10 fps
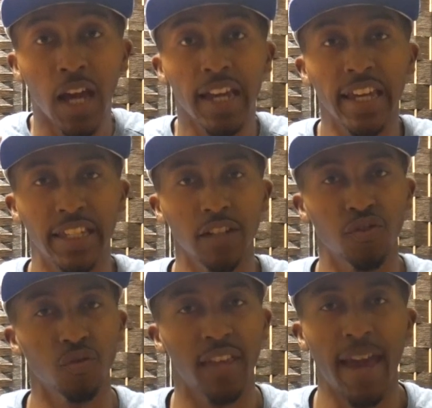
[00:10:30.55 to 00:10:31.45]
it
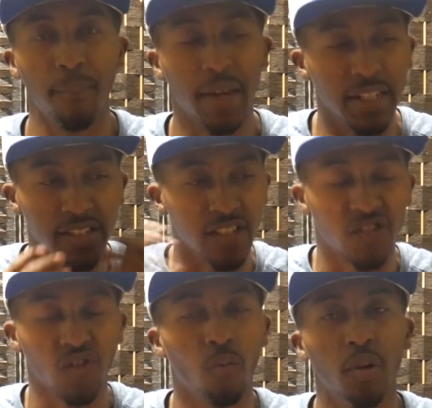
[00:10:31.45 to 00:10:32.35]
gives you that, man. It's
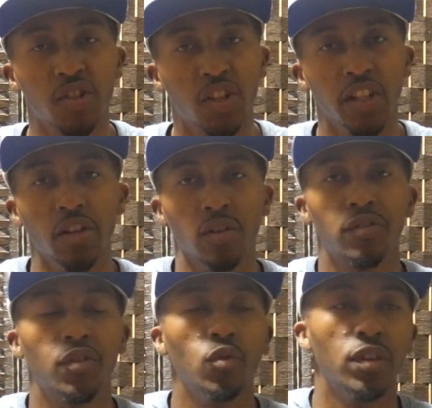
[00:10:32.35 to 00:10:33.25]
so much clearer
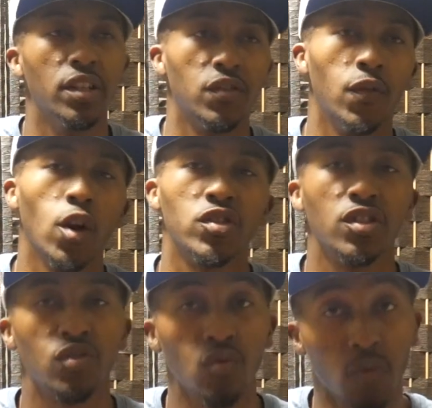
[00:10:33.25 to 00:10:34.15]
through this
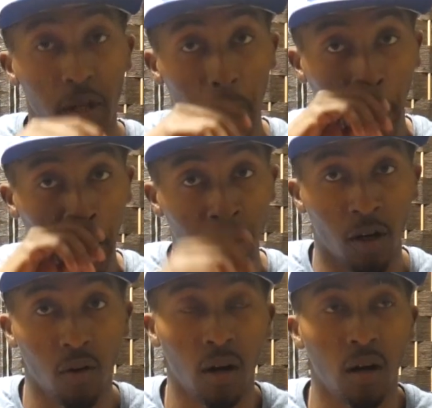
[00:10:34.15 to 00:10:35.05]
versus through here. You
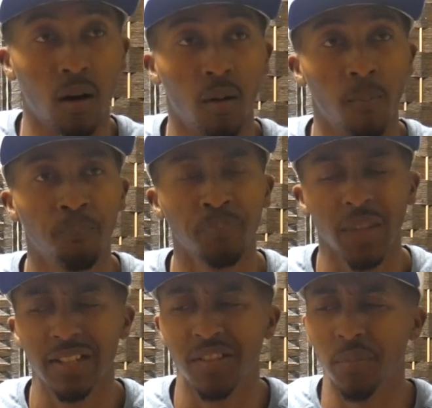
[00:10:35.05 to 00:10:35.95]
know,
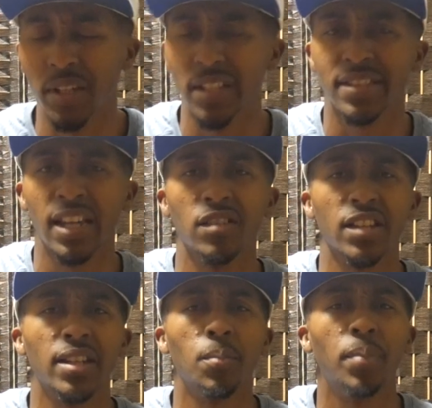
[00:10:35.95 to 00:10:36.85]
to me, it sounds
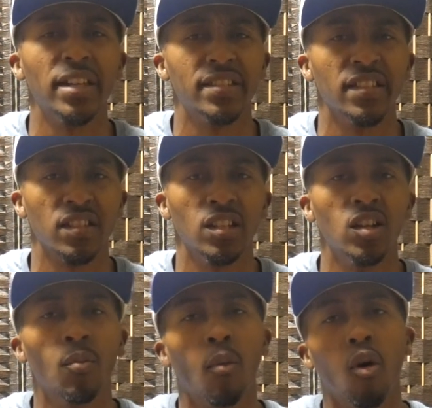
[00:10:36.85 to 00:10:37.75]
like the bass is a
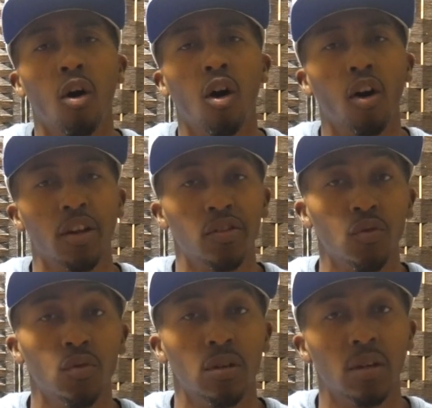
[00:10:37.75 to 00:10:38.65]
little more harder
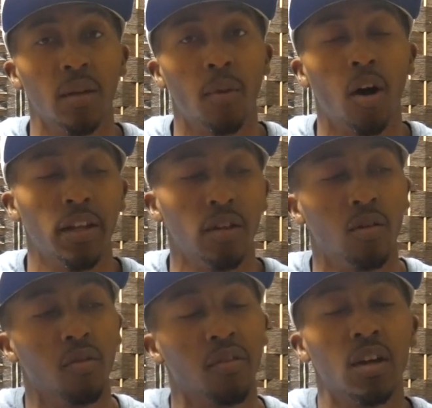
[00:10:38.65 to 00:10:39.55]
through the M
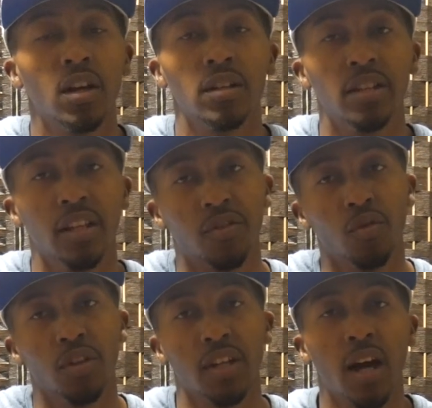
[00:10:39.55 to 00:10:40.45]
audios than
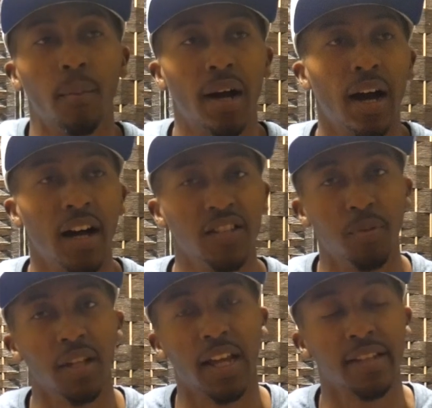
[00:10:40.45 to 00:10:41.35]
through the Yamahas.
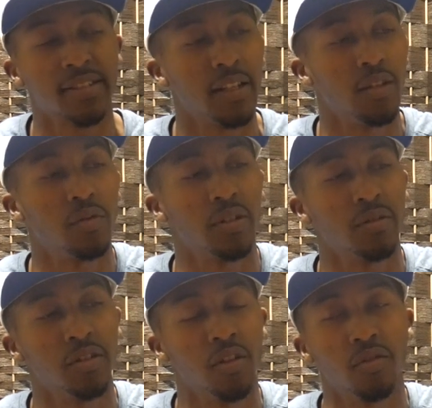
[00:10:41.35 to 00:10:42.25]
But like I said, you
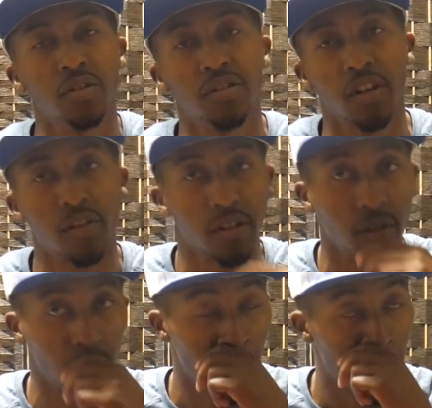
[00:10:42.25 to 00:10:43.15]
can turn it
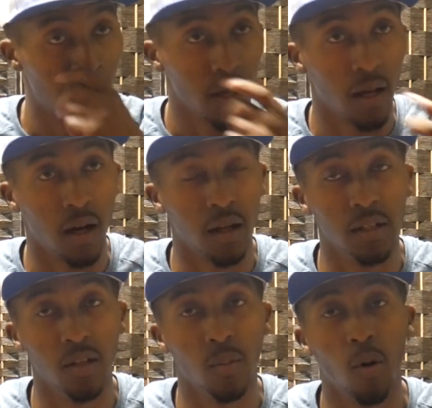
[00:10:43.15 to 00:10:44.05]
up a
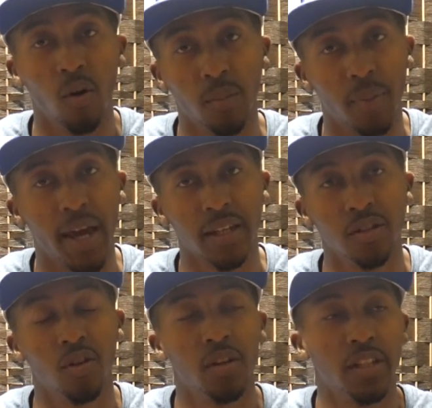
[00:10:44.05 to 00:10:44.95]
little more on the back,
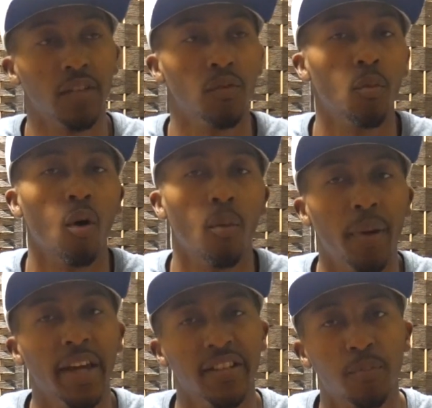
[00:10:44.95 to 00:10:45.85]
and it'll give you more
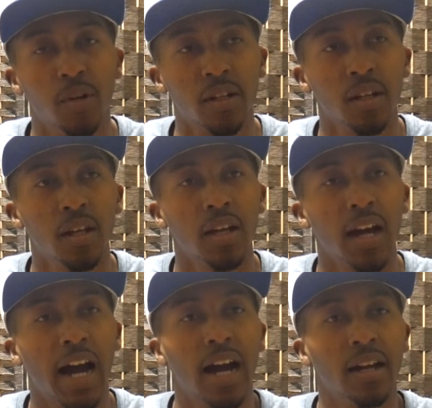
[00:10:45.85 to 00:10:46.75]
bass. But
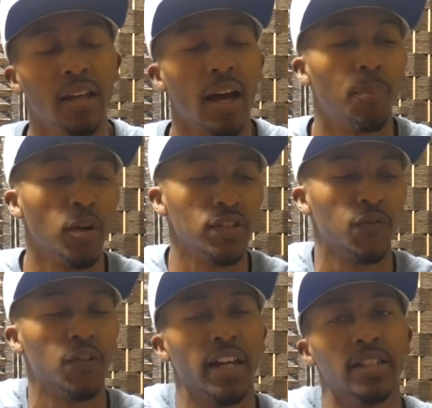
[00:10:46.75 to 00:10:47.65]
I personally
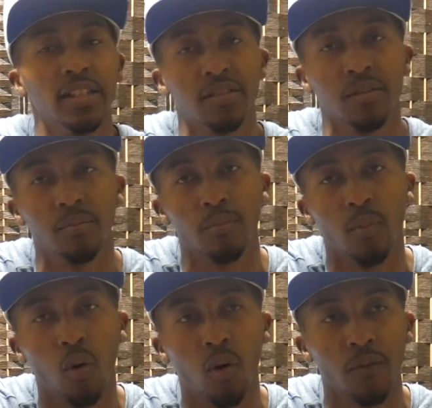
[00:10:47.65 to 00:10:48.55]
feel like these are
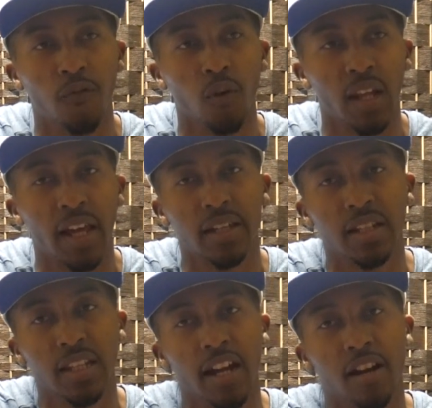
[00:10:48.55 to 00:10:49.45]
more for like
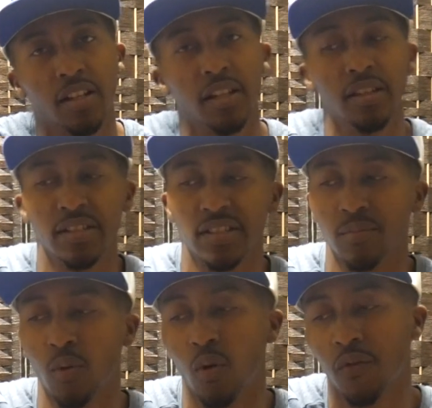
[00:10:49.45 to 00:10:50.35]
clarity, and this is
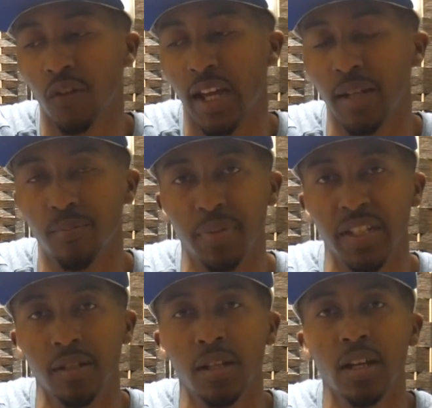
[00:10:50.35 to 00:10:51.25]
more for like
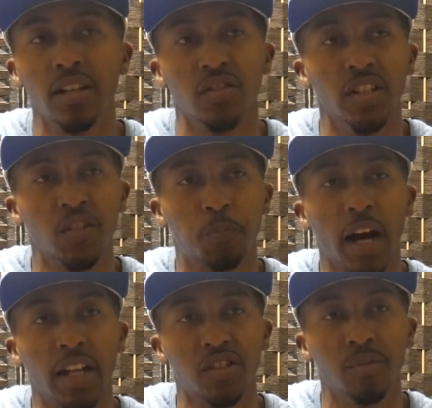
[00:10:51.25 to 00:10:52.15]
beat. So this
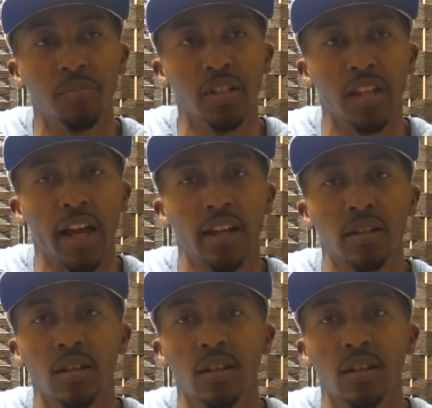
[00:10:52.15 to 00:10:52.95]
probably should be like